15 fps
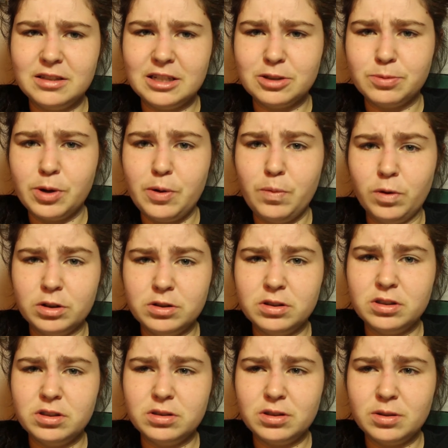and that's what he
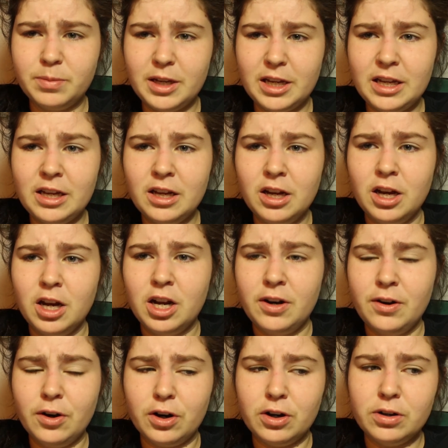wants to be,
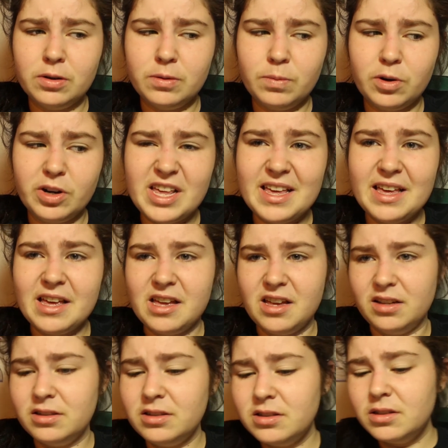not what he
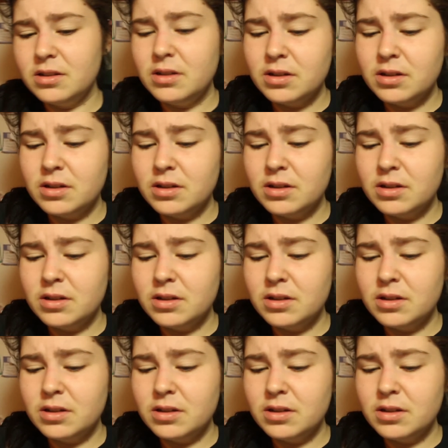is.